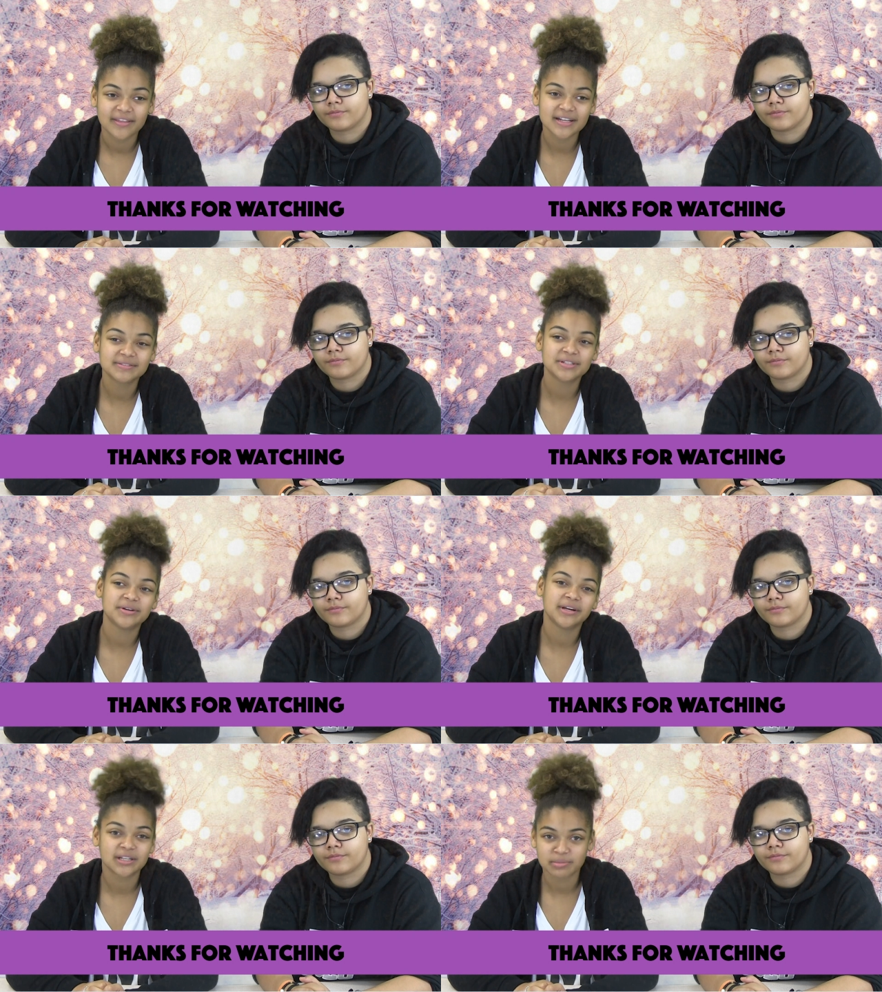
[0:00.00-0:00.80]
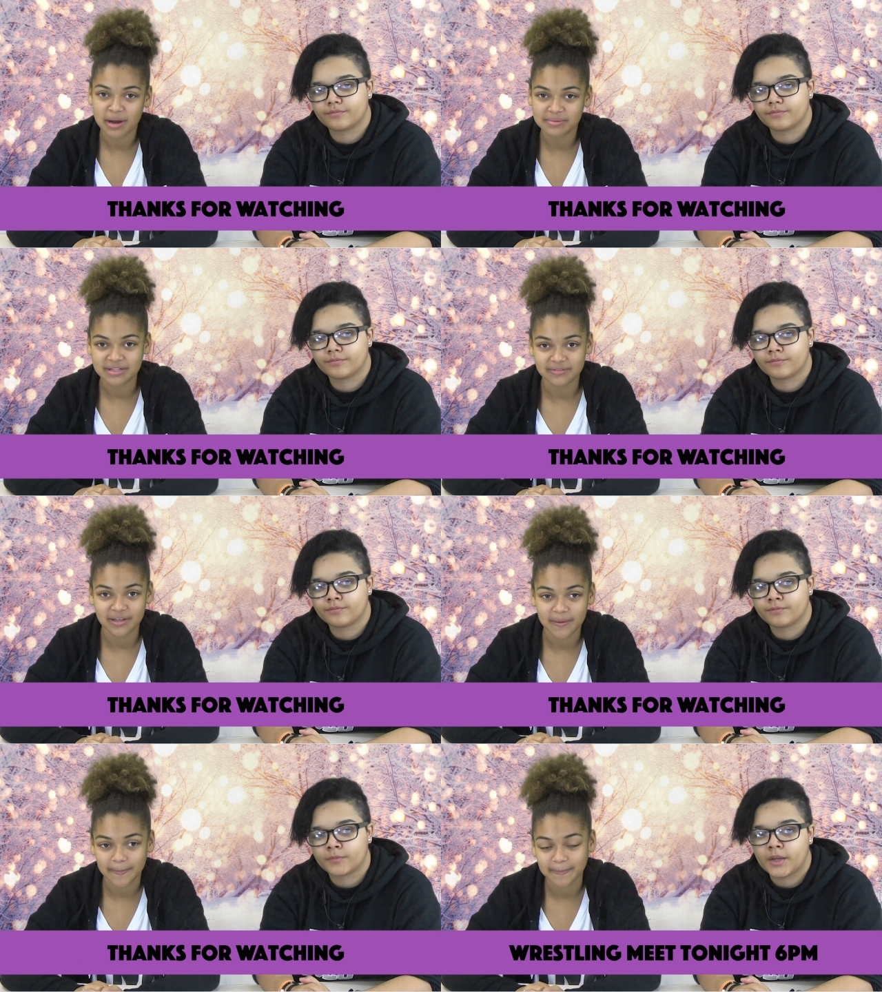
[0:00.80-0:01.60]
Speaker 1: Thanks for tuning into Pop
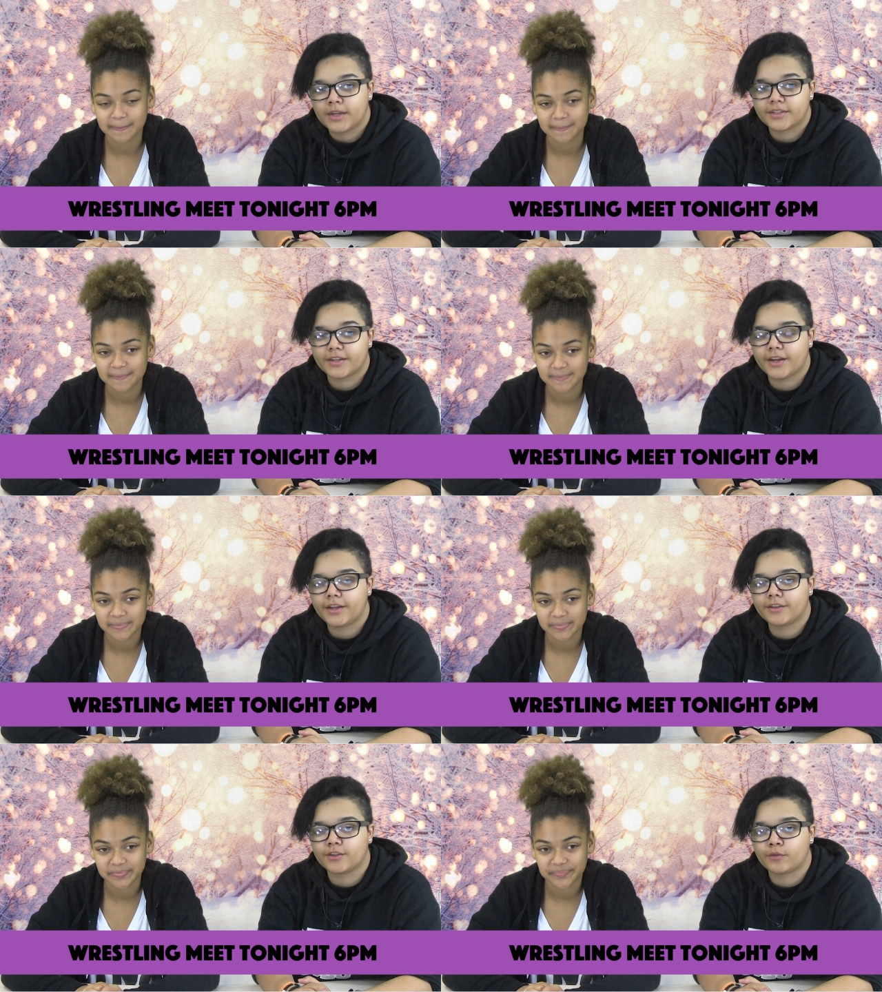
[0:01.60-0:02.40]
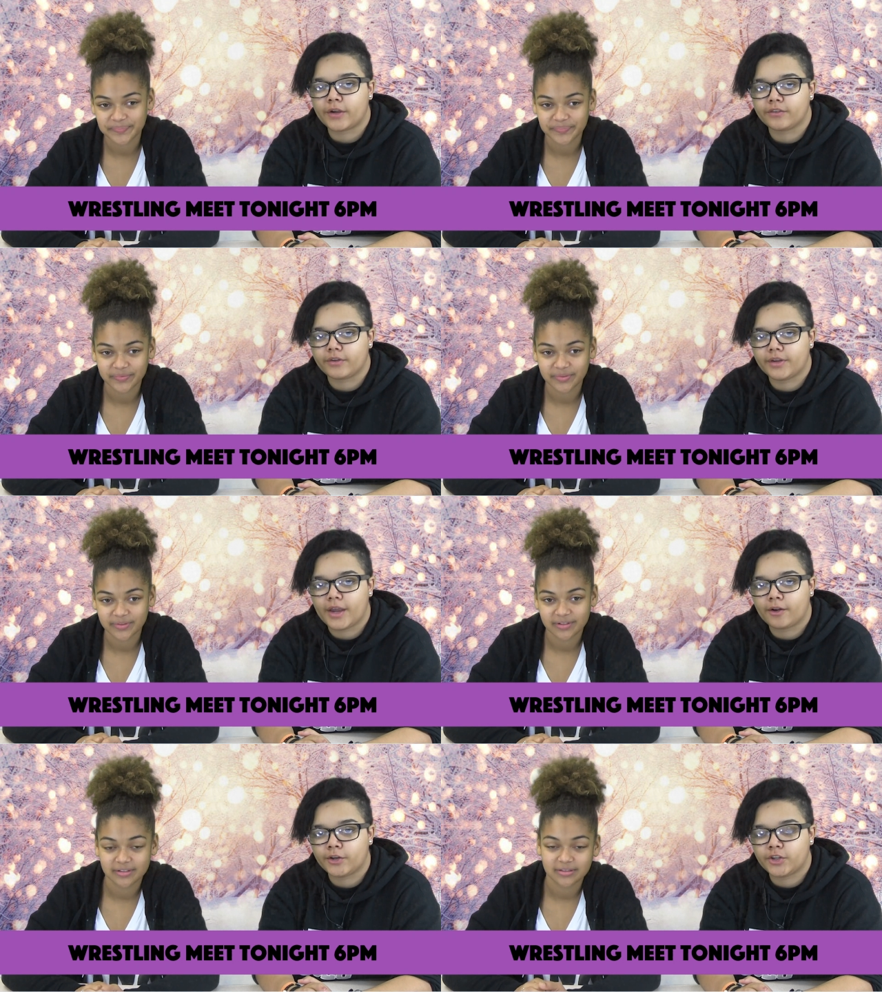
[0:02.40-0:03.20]
TV.
Speaker 2: Tonight is the Wrestling
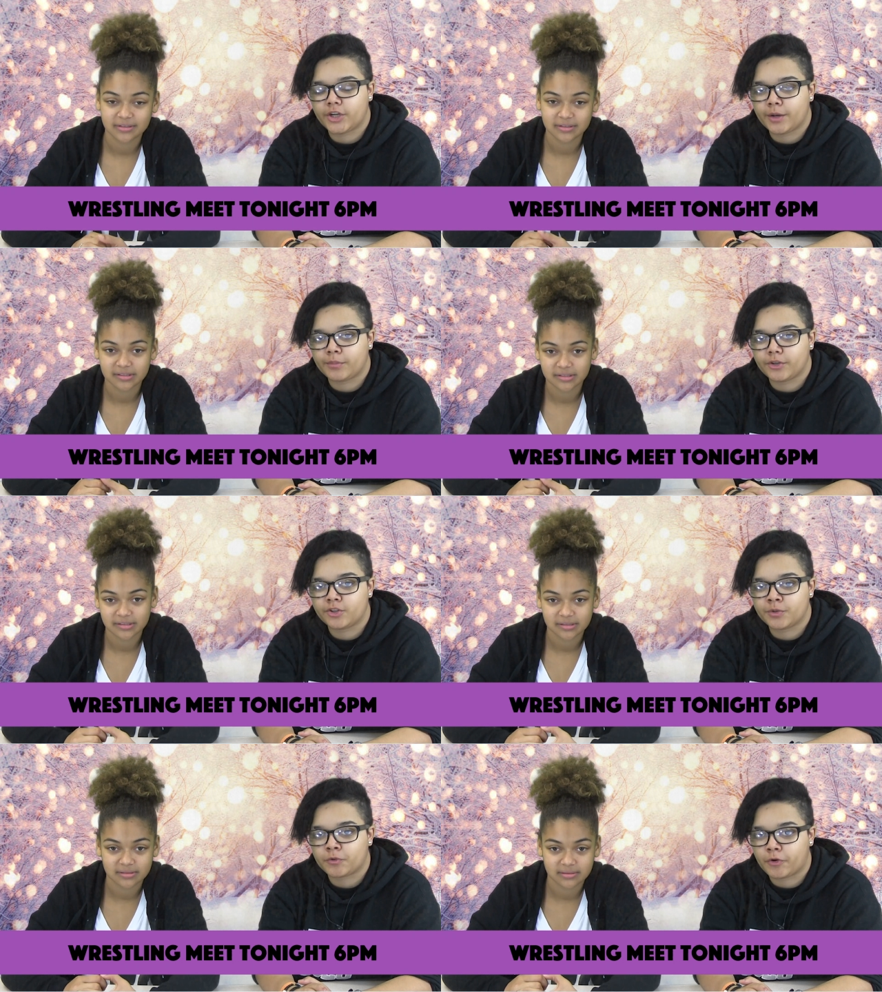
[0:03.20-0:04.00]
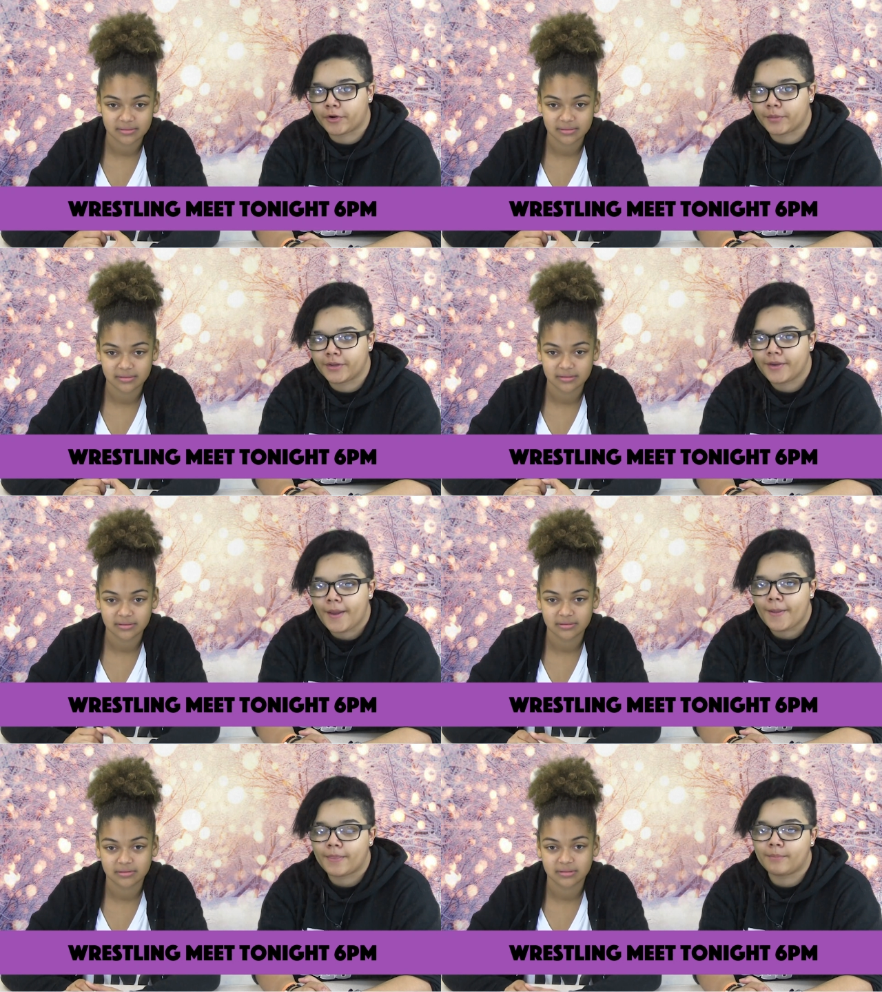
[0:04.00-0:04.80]
County Championship Tournament.
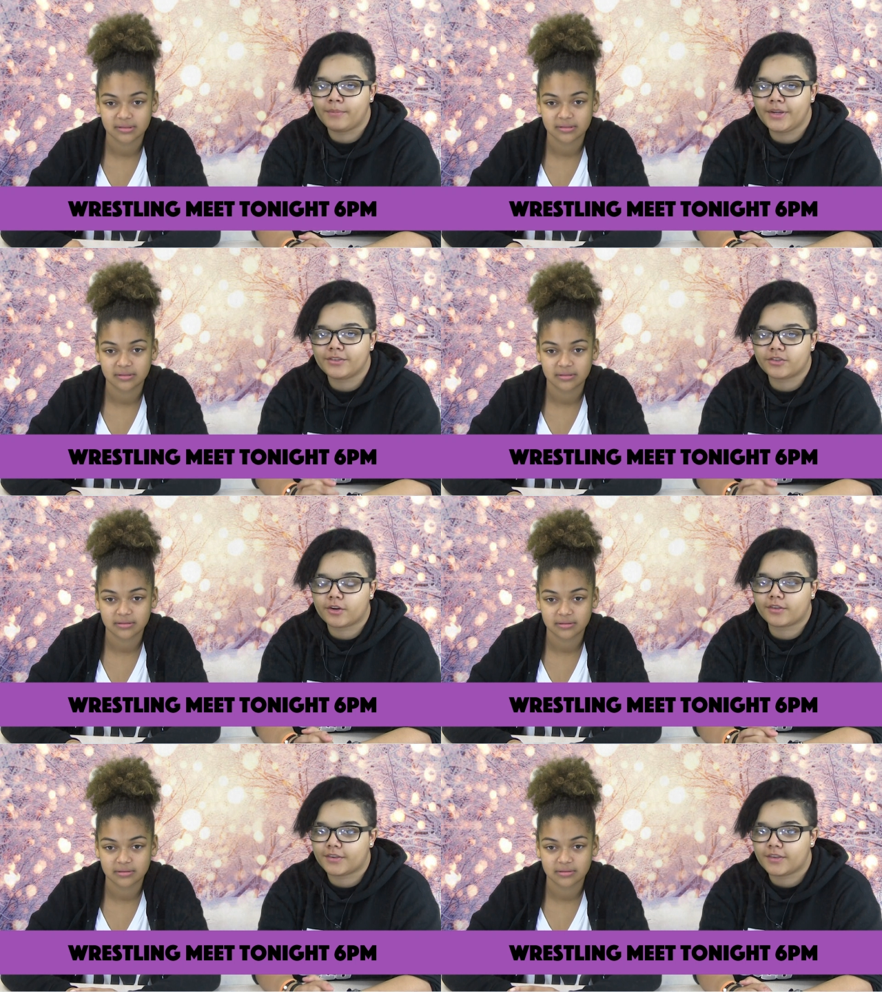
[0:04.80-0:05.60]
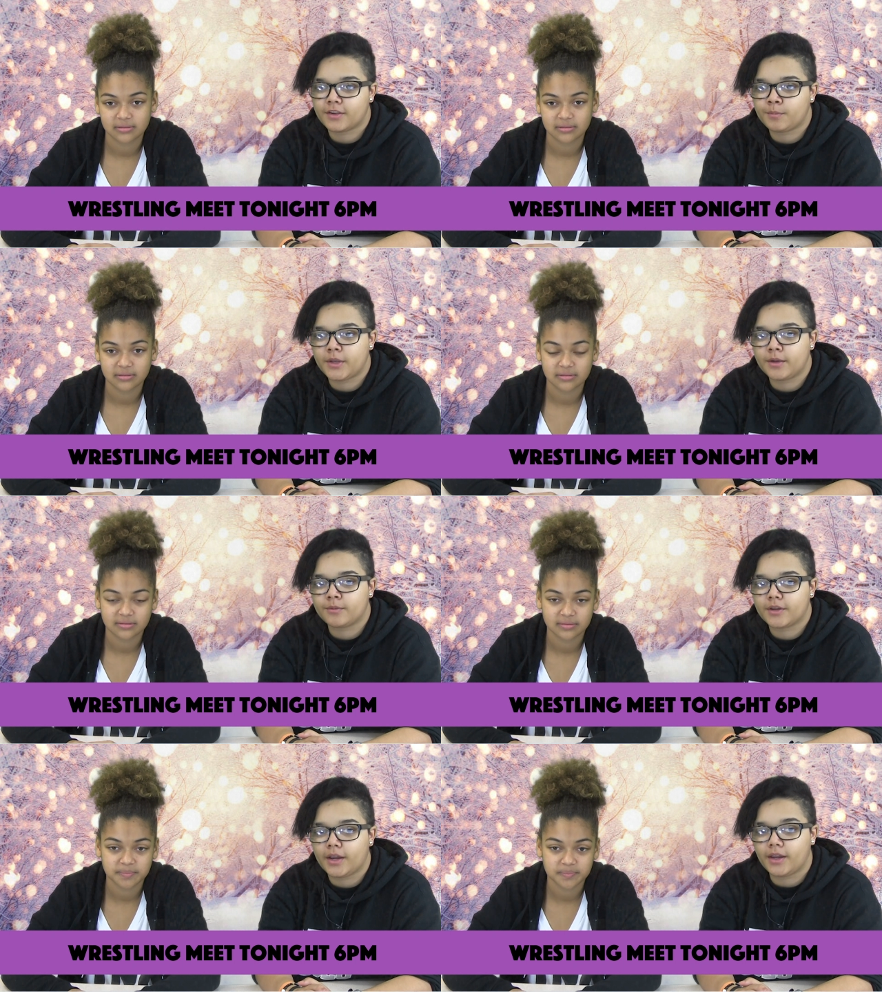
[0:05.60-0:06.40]
The meet starts at 6
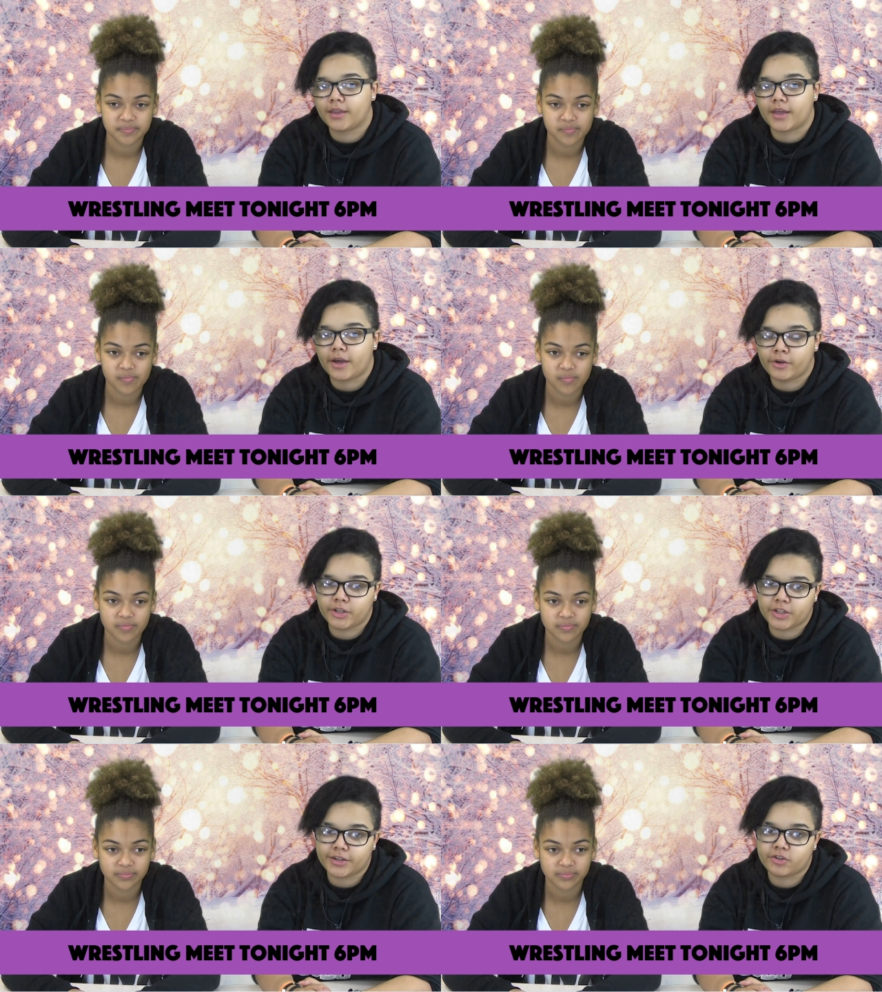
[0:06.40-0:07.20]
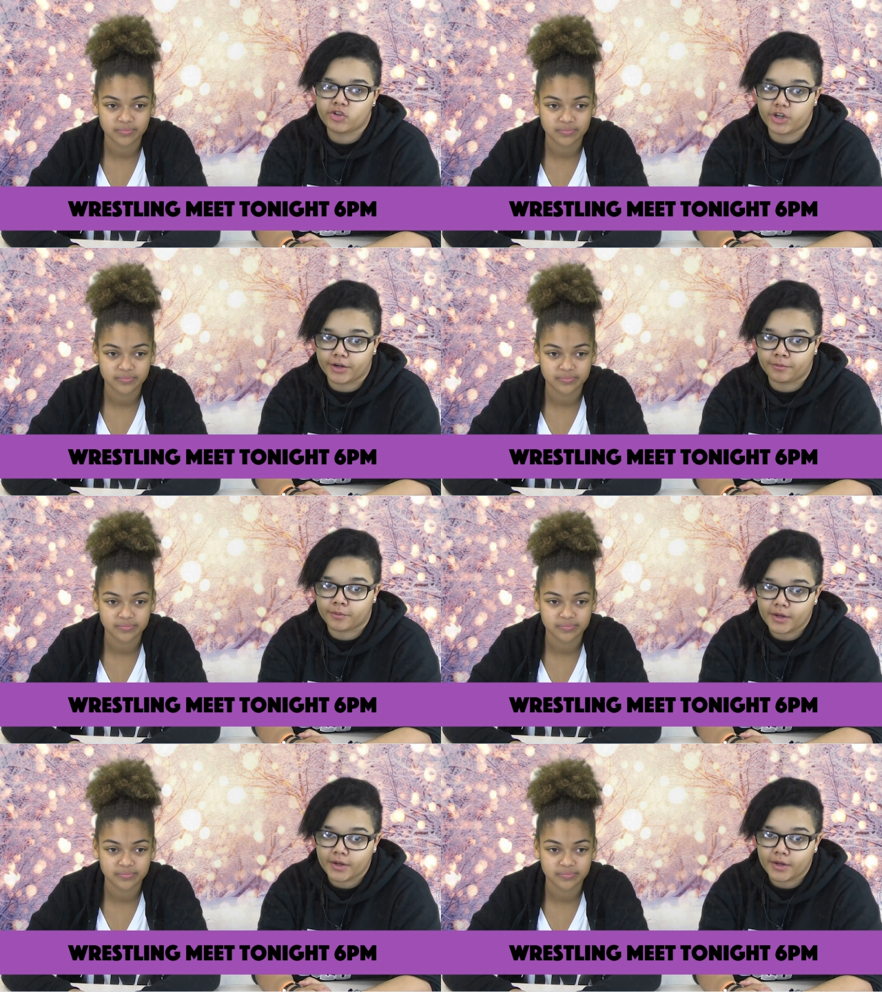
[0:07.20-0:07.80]
p.m. tonight in the LHS gym.